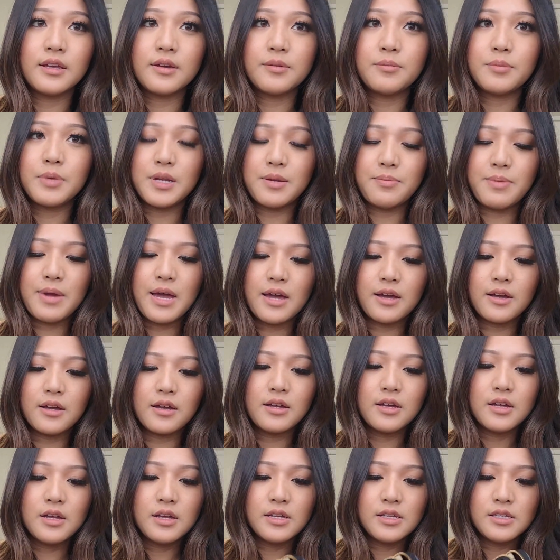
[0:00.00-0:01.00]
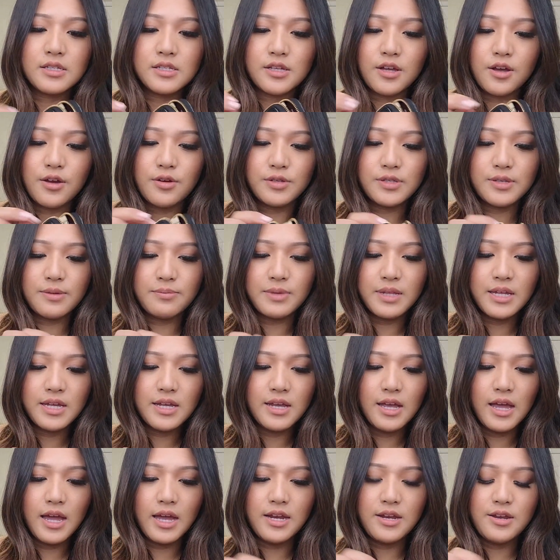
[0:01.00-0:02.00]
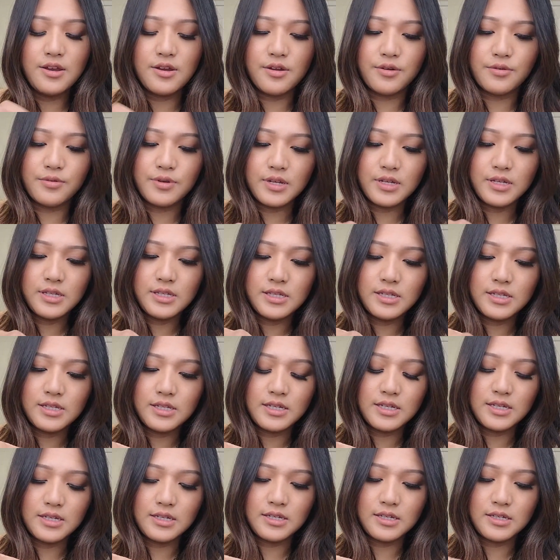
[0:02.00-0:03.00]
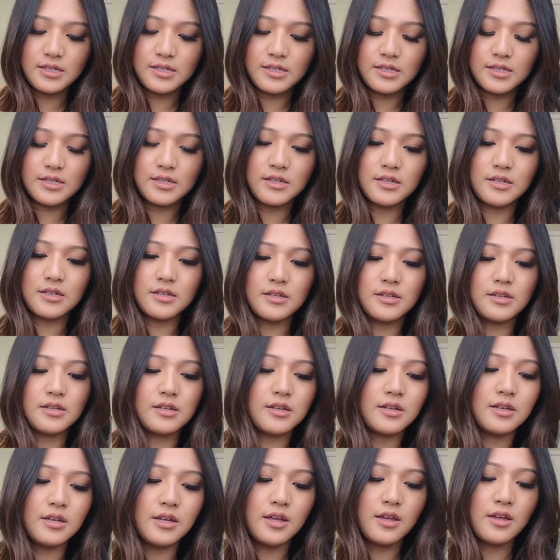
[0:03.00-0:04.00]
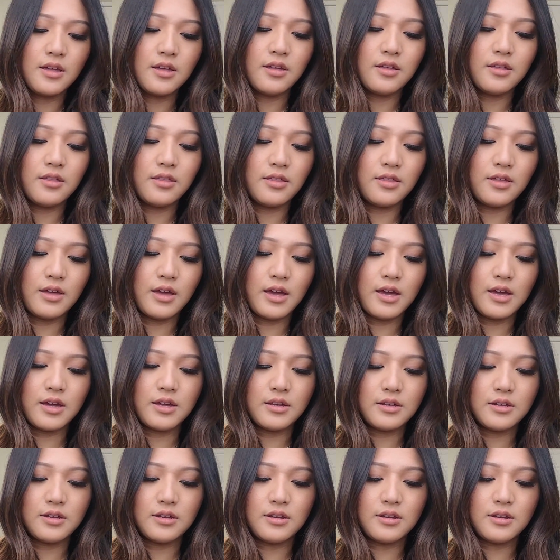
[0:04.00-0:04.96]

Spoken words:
put it back. So something I noticed is that